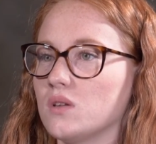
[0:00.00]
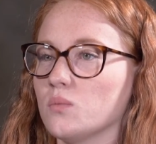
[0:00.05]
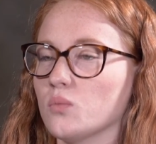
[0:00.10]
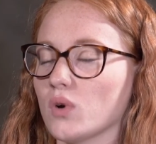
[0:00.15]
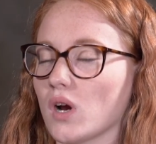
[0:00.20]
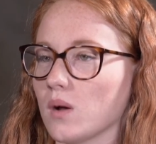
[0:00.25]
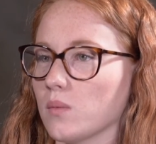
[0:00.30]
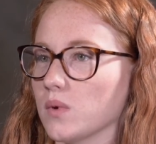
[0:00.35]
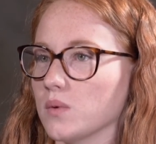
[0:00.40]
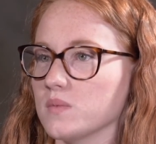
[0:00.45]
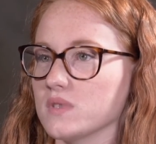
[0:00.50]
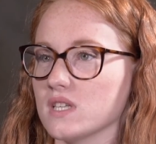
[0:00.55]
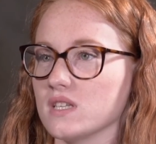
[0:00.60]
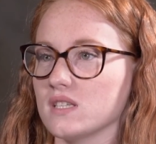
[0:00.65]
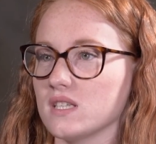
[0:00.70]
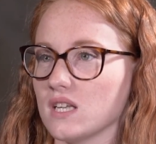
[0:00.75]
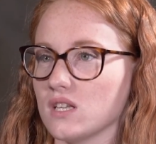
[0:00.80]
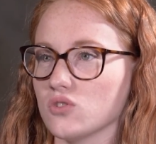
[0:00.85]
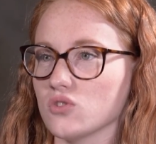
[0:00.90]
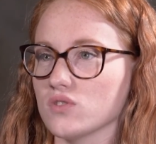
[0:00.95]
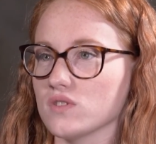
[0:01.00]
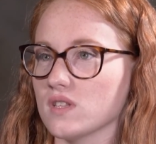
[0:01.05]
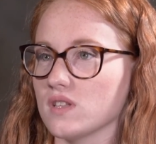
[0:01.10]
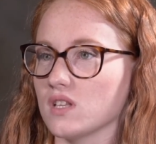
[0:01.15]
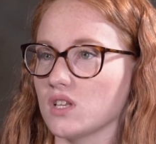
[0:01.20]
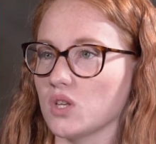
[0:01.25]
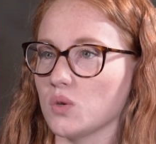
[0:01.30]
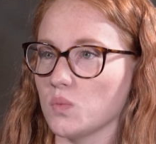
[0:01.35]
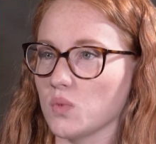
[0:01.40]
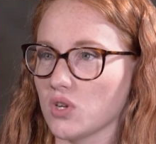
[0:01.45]
problems and dangers in
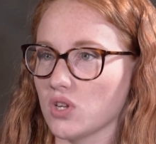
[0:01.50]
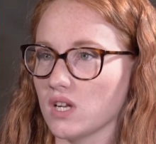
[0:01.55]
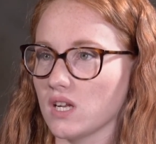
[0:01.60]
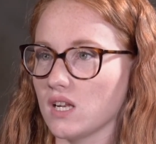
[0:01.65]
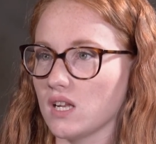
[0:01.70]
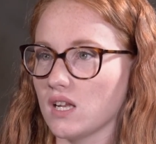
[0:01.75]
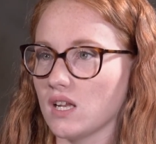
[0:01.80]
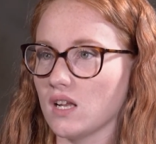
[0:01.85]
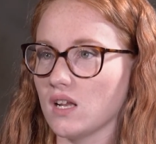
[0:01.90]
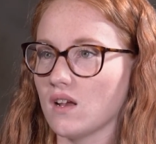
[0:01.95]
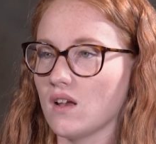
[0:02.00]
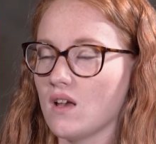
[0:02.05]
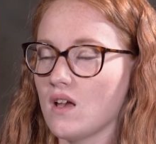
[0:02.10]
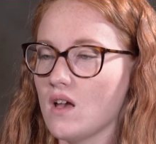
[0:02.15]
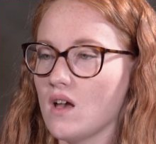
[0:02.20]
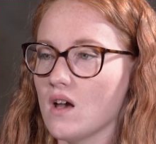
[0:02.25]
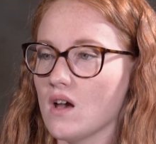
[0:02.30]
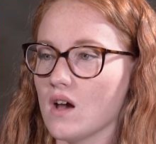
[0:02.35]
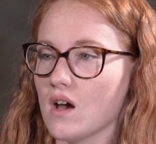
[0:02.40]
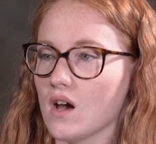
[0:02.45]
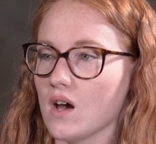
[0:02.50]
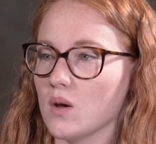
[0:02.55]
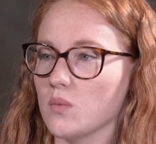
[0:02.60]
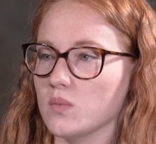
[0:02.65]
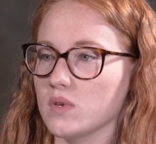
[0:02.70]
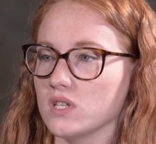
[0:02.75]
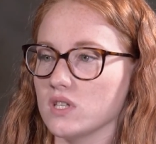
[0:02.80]
the community um,